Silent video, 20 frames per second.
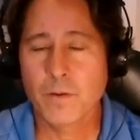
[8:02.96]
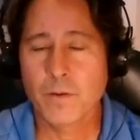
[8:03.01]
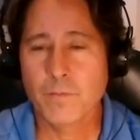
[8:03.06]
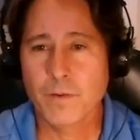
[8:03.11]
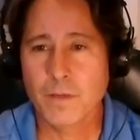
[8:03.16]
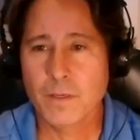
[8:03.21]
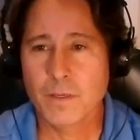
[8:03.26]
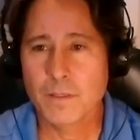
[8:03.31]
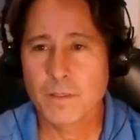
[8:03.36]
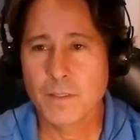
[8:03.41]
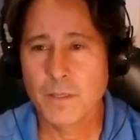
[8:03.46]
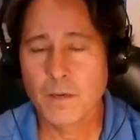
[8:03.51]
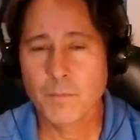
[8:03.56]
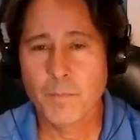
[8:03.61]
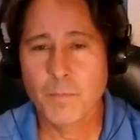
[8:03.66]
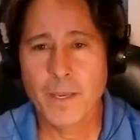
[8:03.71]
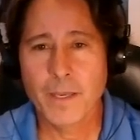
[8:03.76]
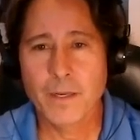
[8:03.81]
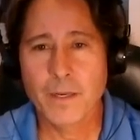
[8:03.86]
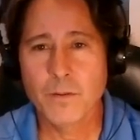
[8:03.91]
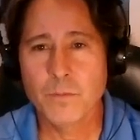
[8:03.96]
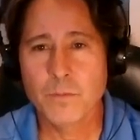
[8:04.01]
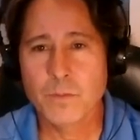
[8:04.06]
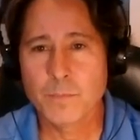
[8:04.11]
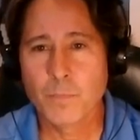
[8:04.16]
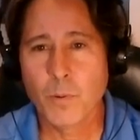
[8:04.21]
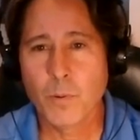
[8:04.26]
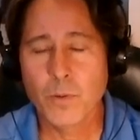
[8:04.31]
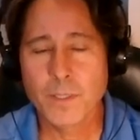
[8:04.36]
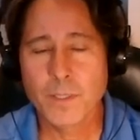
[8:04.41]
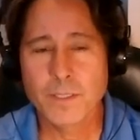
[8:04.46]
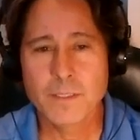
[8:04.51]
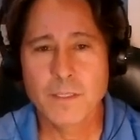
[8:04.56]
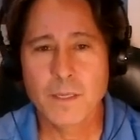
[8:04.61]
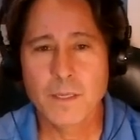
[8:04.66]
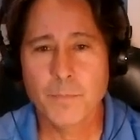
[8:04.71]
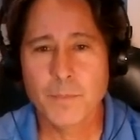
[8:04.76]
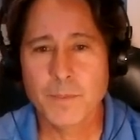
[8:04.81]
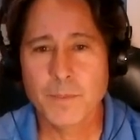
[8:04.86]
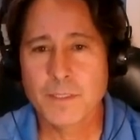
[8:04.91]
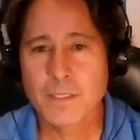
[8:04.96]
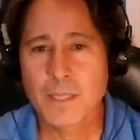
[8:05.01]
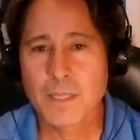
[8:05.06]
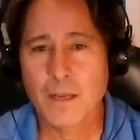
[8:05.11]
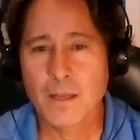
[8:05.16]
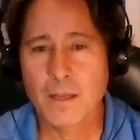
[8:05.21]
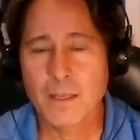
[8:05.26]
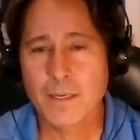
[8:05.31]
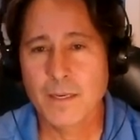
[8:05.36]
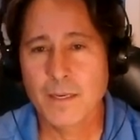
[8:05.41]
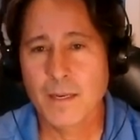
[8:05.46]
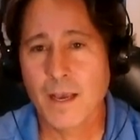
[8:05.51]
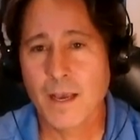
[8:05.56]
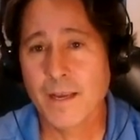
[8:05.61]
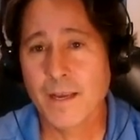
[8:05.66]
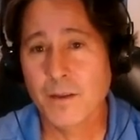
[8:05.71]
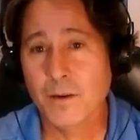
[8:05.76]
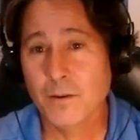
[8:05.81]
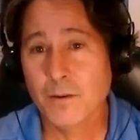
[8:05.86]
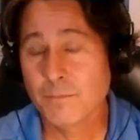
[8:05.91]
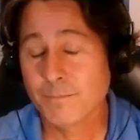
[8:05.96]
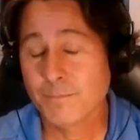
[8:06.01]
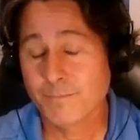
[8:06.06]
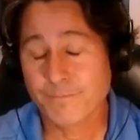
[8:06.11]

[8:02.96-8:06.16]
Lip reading: of a young man who was poisoned up in Idaho."